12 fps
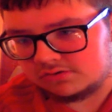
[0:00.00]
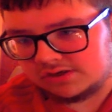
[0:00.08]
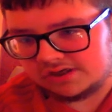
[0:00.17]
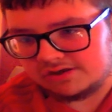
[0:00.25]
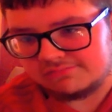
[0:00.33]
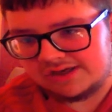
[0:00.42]

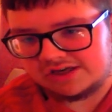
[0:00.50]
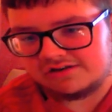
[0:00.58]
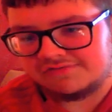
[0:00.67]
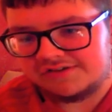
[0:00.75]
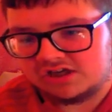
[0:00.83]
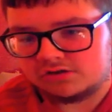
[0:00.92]
so I can
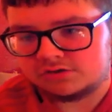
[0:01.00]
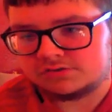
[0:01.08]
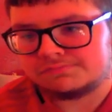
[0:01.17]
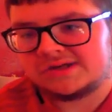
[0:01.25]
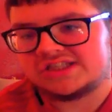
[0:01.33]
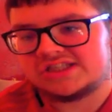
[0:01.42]
make the
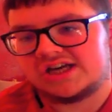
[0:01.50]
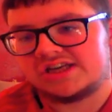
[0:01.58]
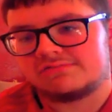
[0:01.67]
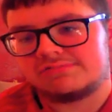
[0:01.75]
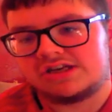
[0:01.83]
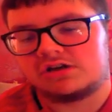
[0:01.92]
videos better
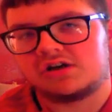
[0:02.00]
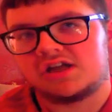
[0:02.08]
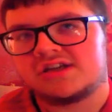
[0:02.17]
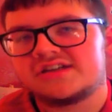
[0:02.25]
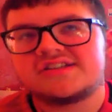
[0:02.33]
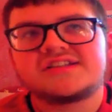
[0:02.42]
and a bit
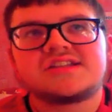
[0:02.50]
longer?